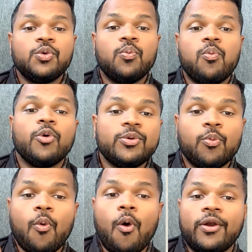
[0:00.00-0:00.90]
would
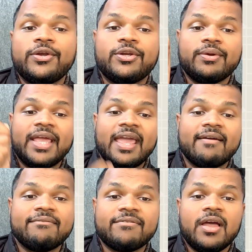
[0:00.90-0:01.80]
want to
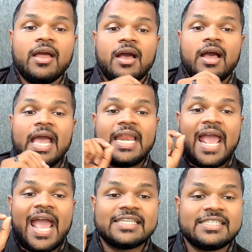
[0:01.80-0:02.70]
give an
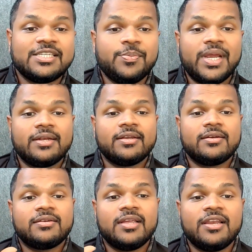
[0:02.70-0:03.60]

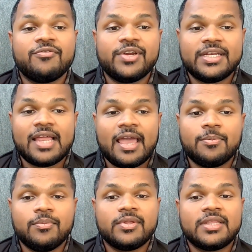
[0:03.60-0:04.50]
estimated delivery
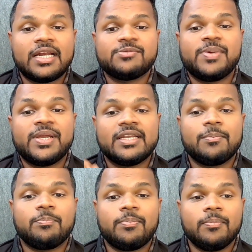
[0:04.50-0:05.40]
time that is being
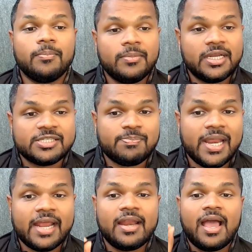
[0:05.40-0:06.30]

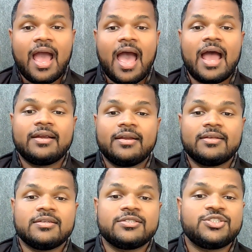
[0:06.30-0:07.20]
displayed at
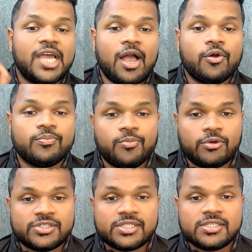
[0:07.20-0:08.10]
the checkout
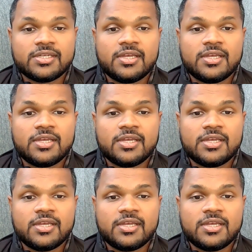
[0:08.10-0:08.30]
process.